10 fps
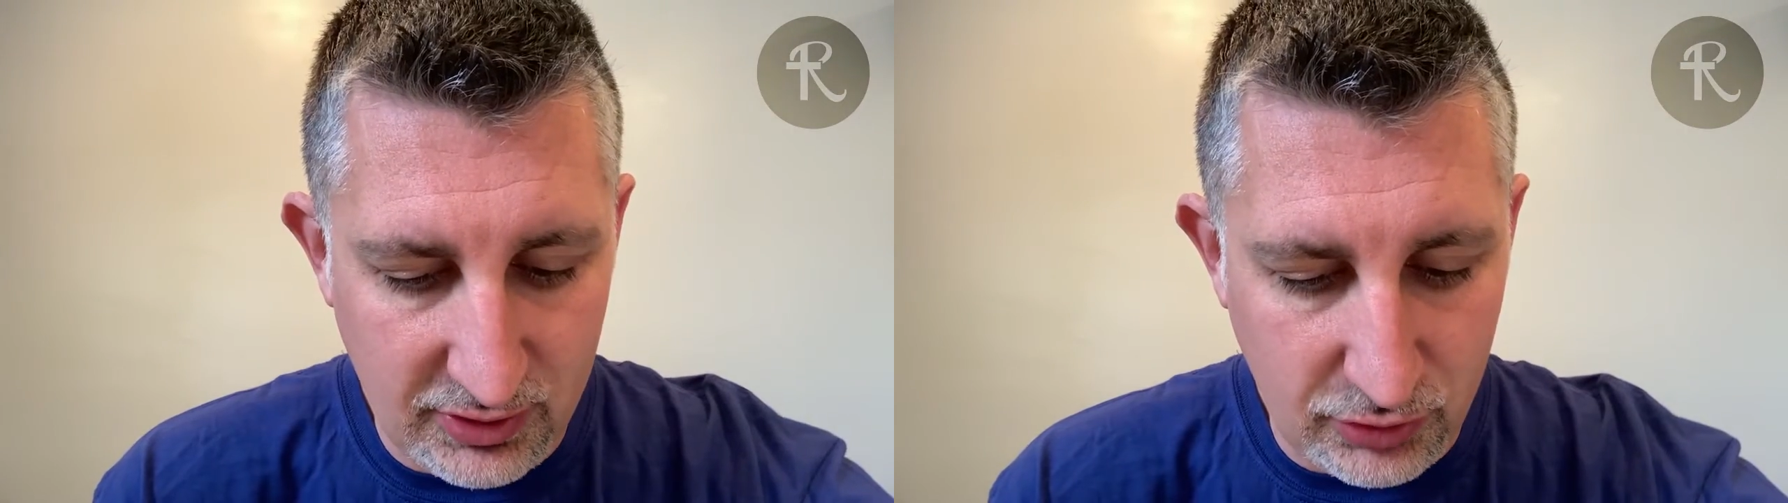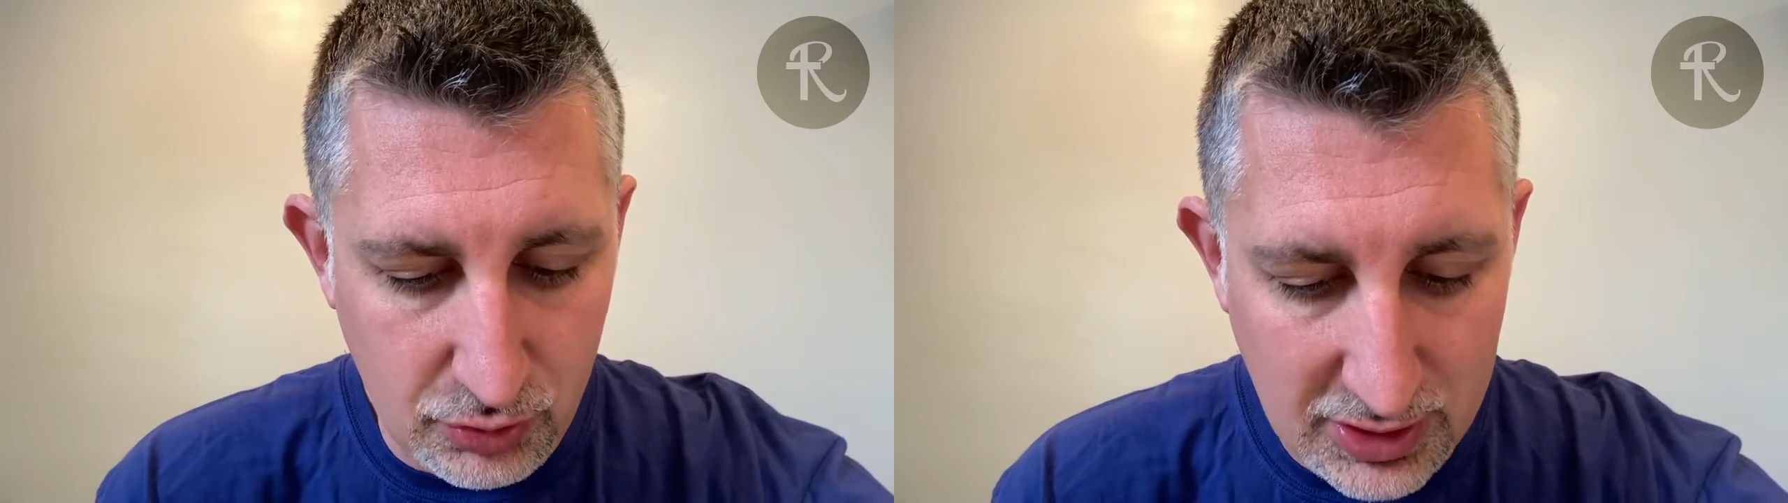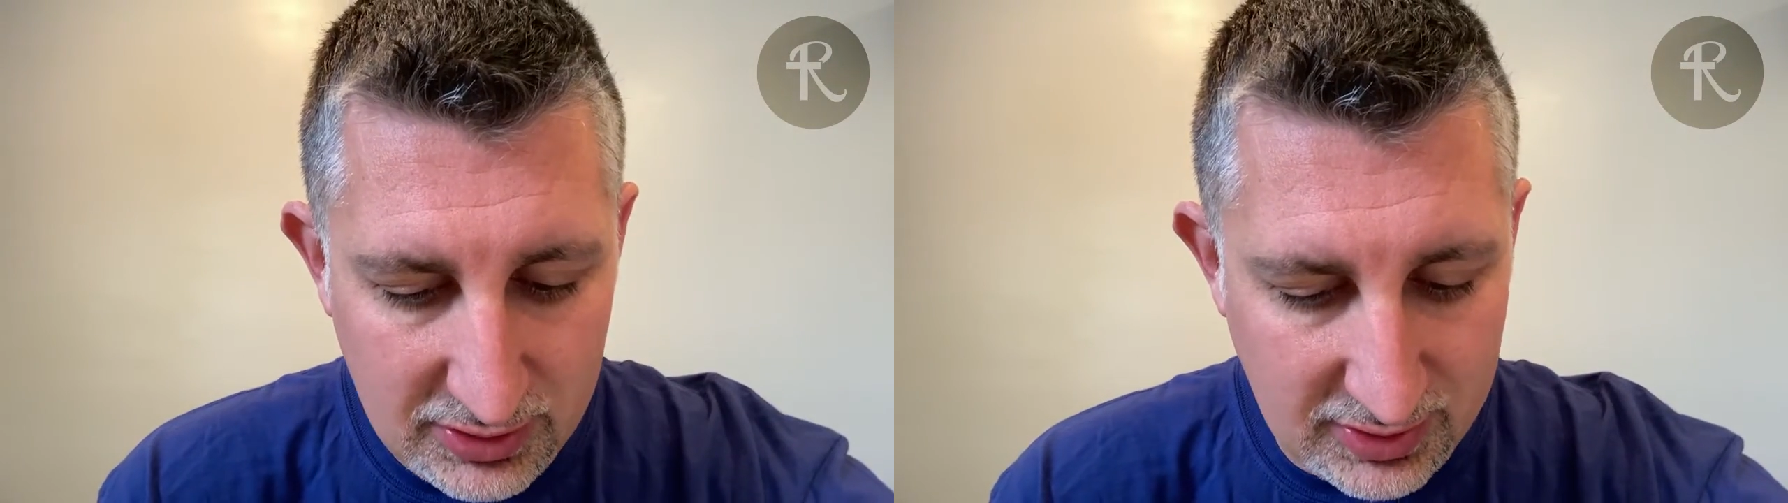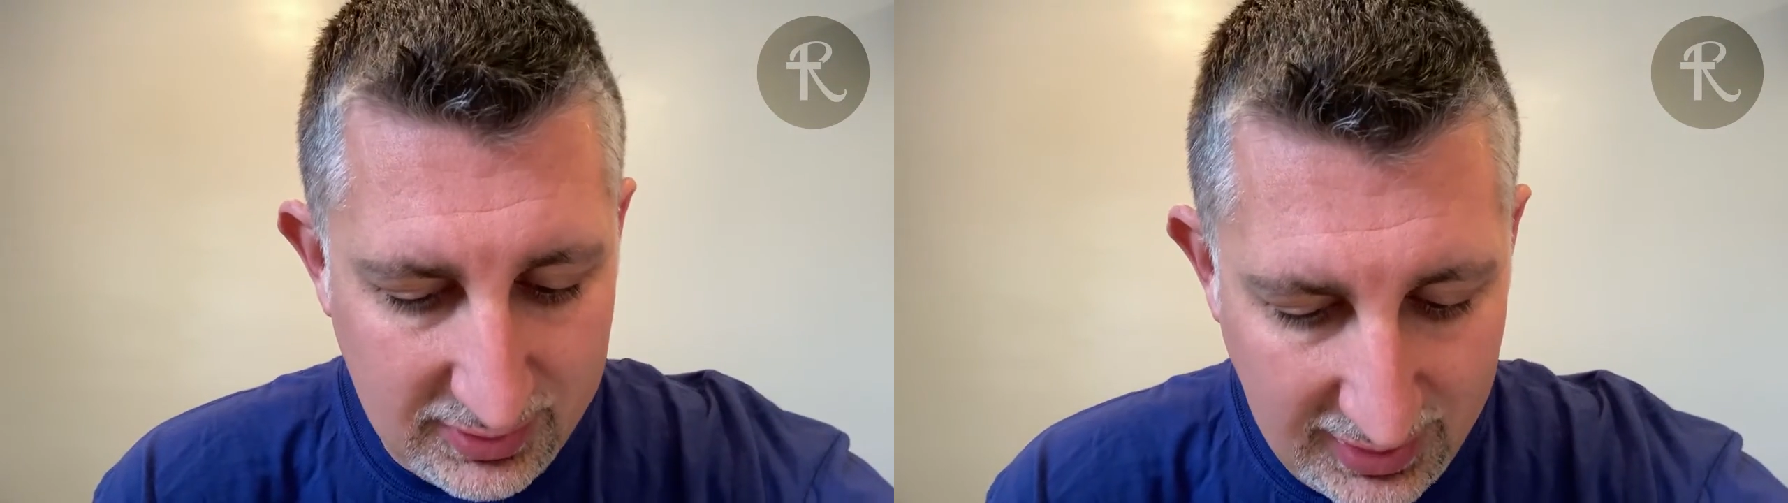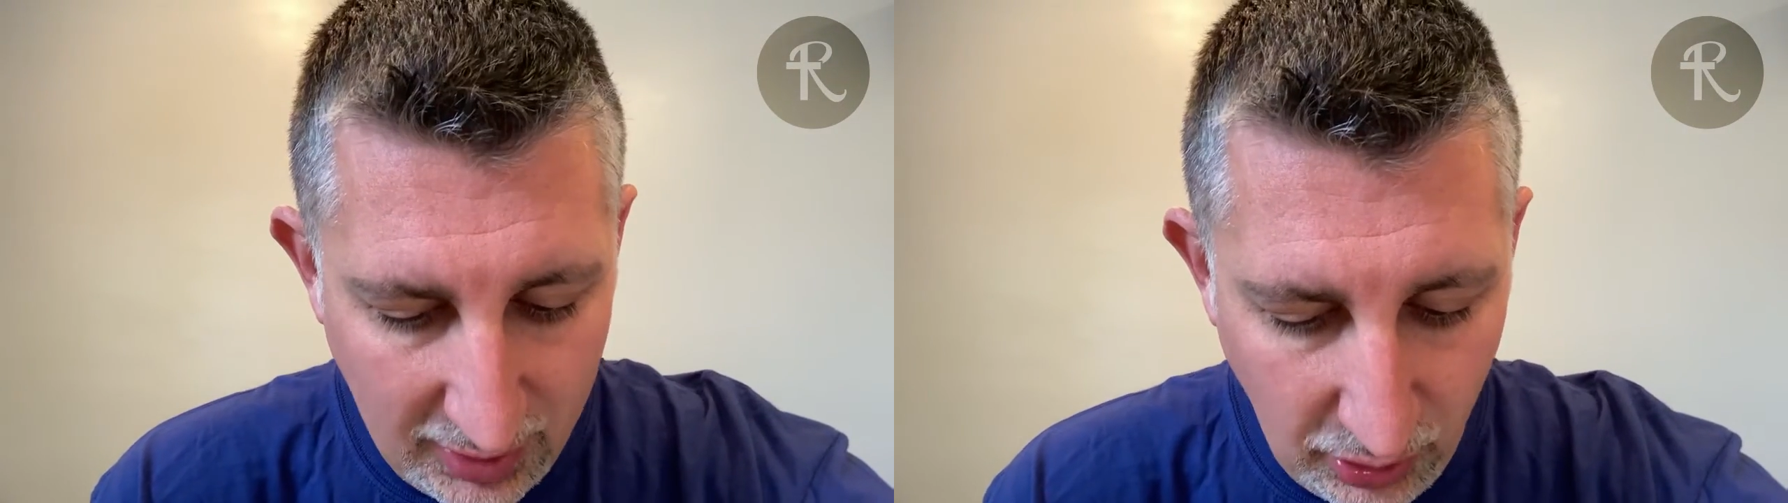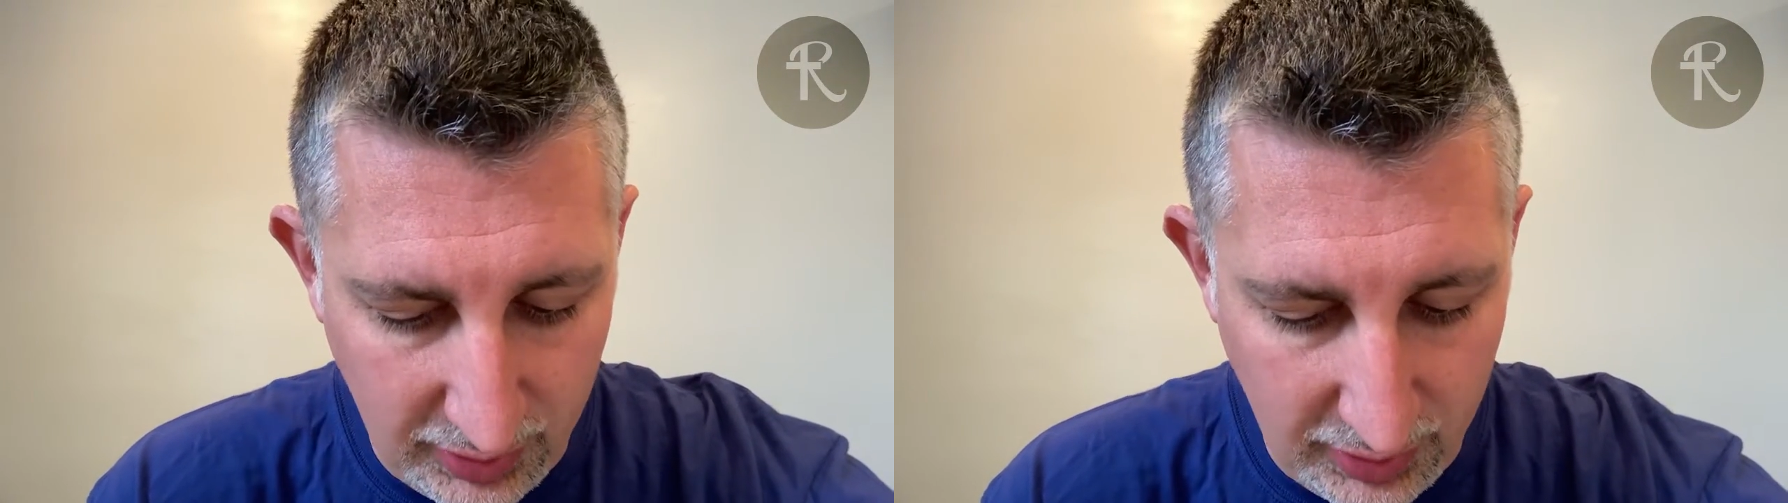is you need to tell